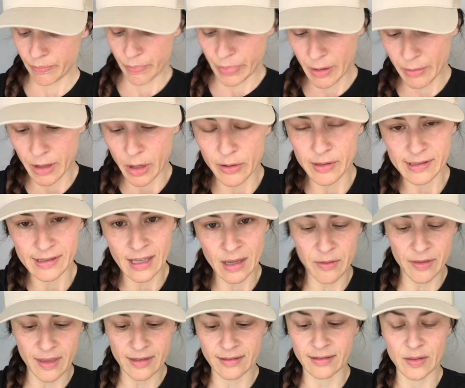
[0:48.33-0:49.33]
people always
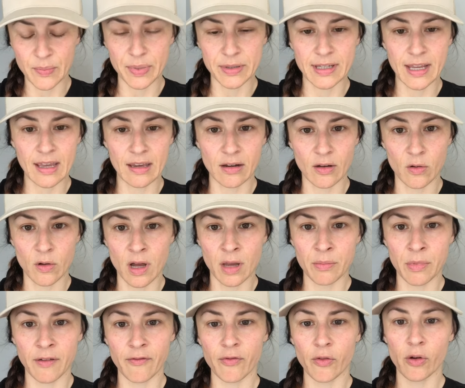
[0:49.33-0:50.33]
think this is a potato on
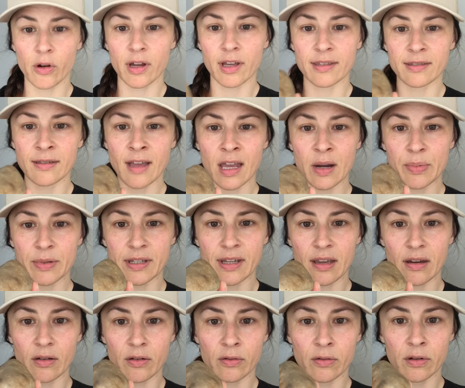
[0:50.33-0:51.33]
my floor. It's not a
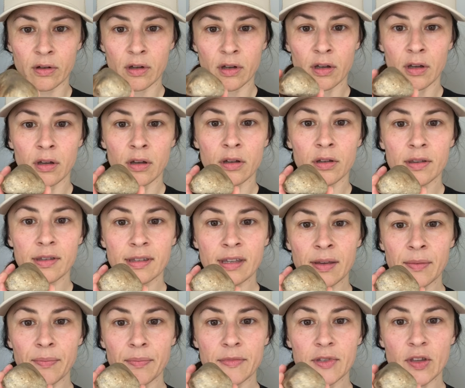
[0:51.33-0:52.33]
potato. See?
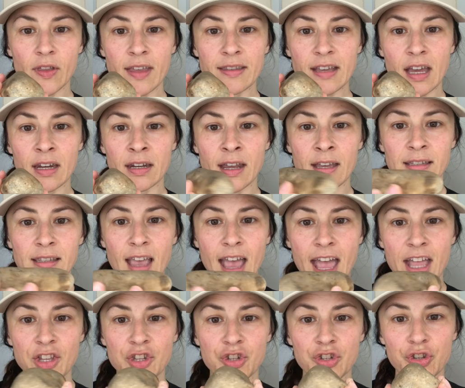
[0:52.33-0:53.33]
So that's got a nice
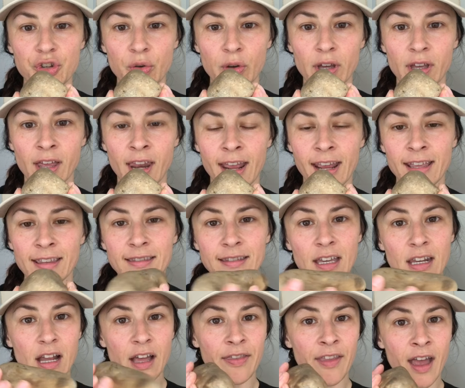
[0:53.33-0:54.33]
edge to it, and I can
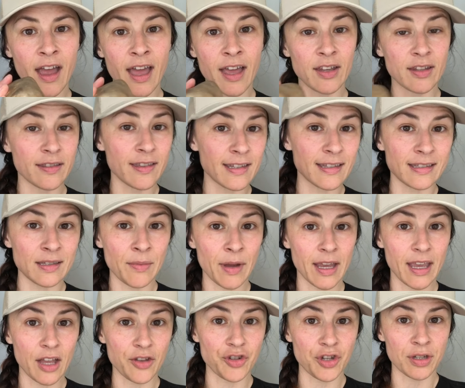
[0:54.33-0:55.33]
stand on that. I, this is in my
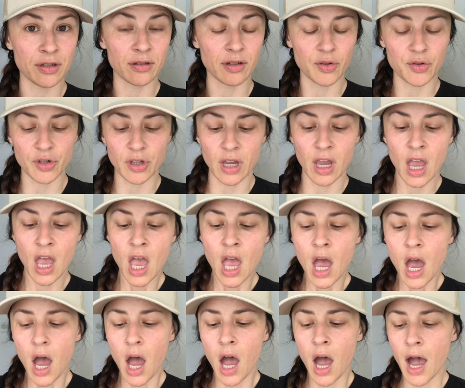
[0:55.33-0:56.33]
kitchen, usually.
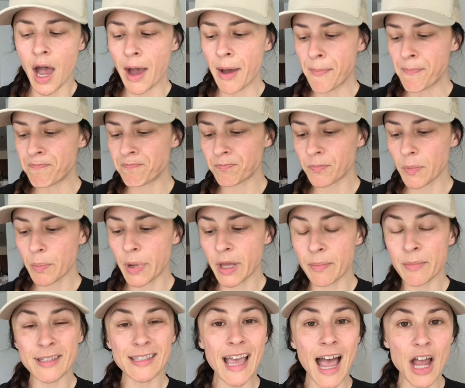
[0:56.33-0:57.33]
Um, but
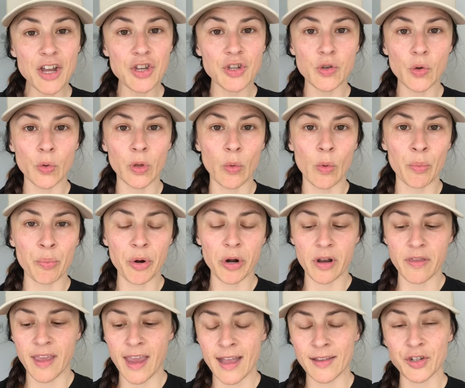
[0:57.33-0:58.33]
massage is only one part
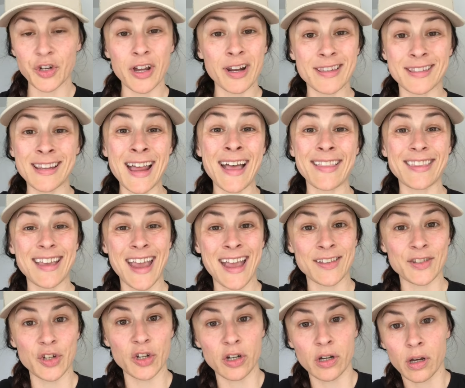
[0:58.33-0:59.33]
of the answer, and it's not the
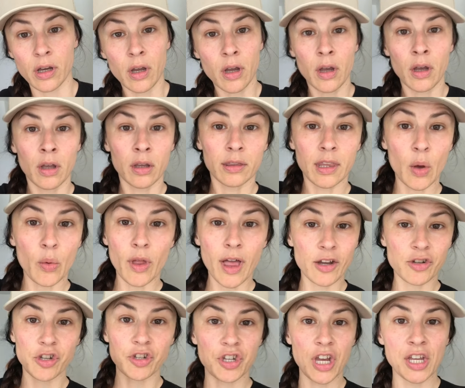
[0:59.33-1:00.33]
answer that will
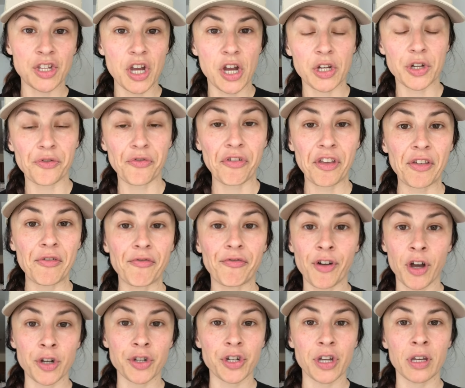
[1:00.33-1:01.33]
actually change how your feet
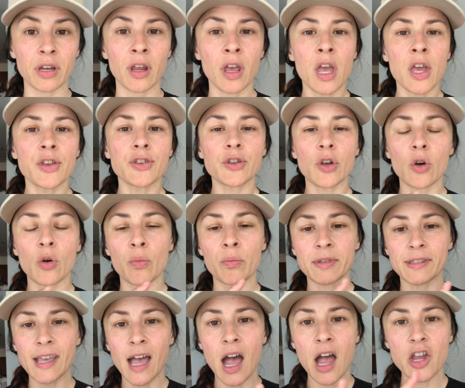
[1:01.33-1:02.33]
function. So
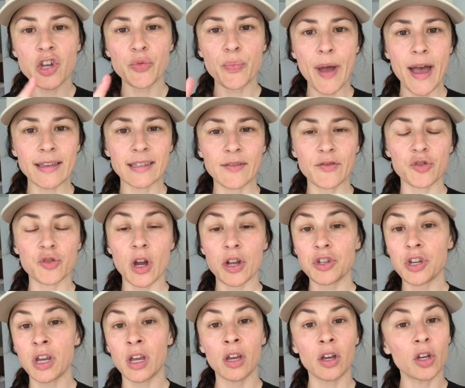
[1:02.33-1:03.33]
massage, passive
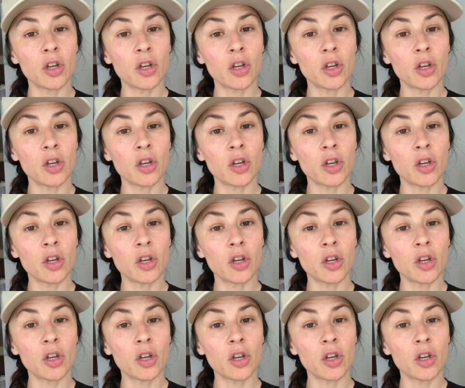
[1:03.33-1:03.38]
stretching,